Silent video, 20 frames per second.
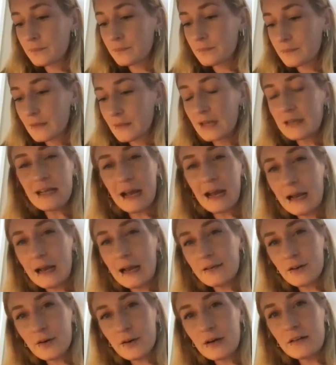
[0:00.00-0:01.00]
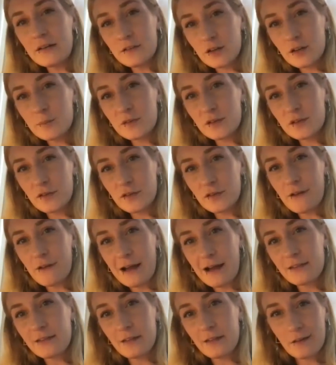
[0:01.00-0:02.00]
yeah, I don't know, in terms of the
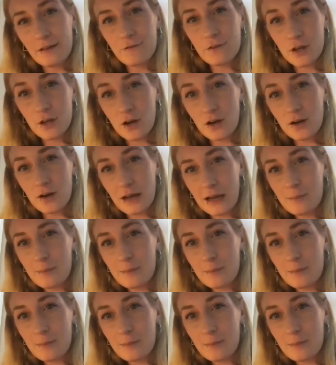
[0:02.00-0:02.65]
fact that like VR